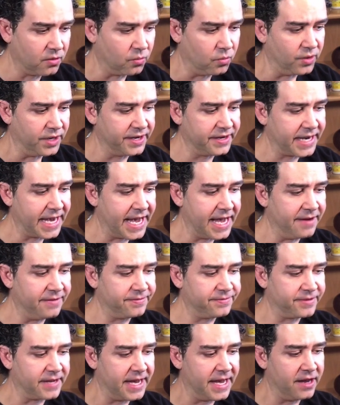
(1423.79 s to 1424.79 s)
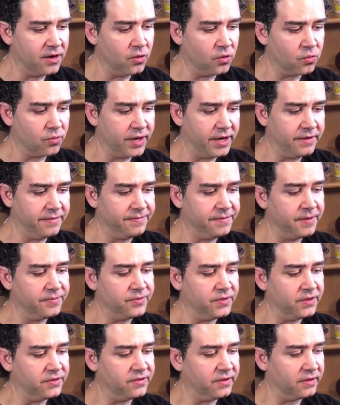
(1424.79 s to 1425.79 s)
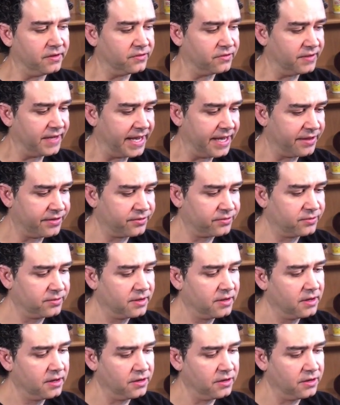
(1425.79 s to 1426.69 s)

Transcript: We have had already 56 deaths.